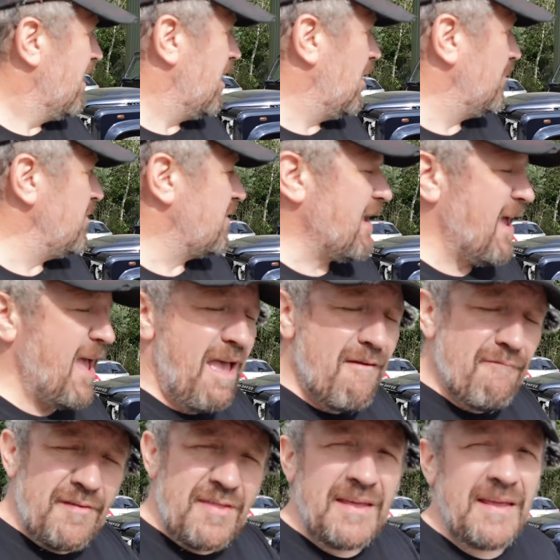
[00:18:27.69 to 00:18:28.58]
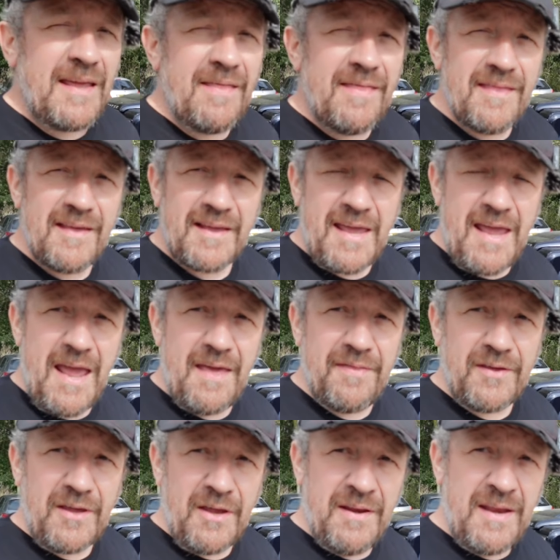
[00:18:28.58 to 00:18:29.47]
Um, you get everything in the
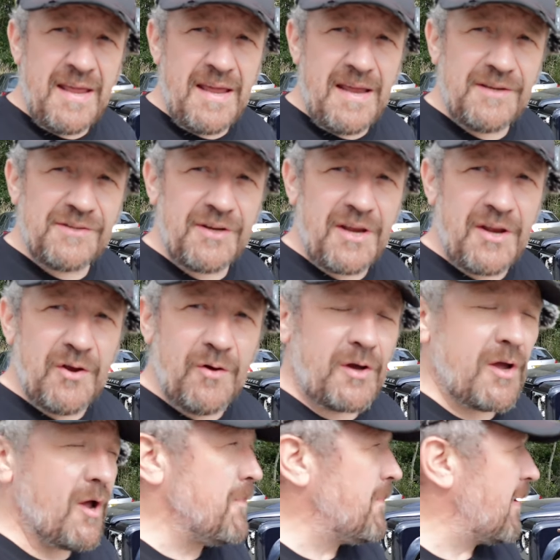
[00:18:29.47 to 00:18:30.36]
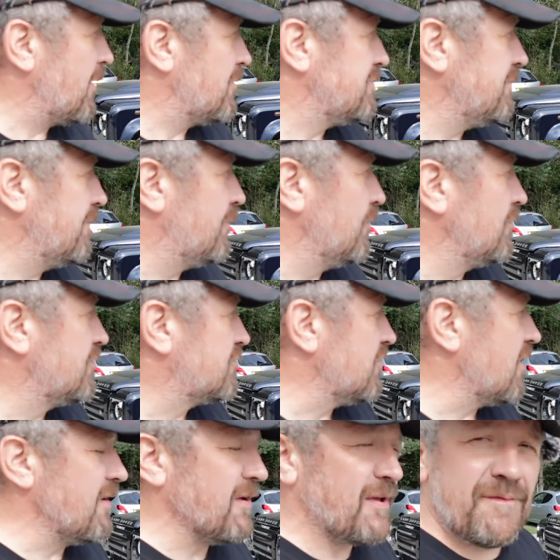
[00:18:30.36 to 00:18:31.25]
kit that you need, so you're not going backwards and forwards
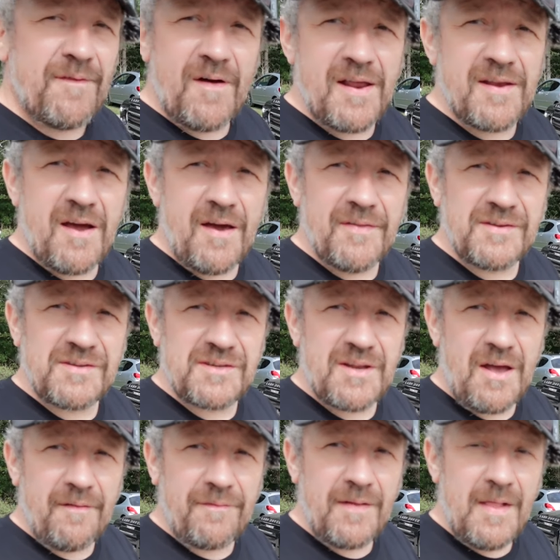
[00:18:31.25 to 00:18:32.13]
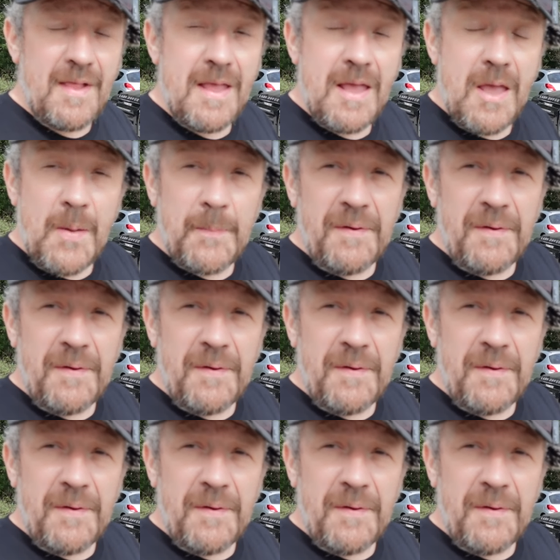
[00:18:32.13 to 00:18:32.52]
trying to find other stuff.